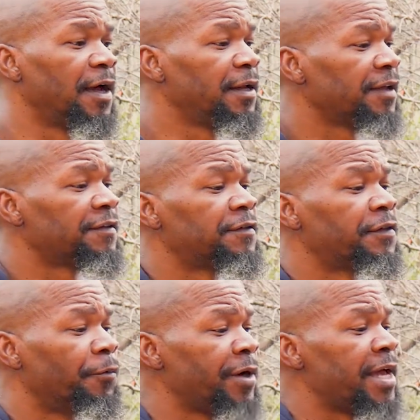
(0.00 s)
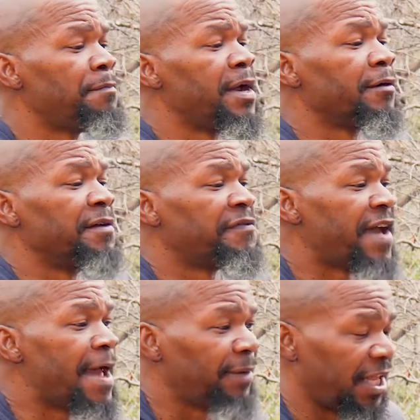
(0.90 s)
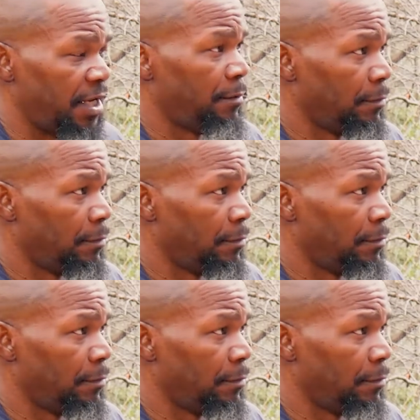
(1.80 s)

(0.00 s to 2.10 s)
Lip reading: Unless it's the red berry family.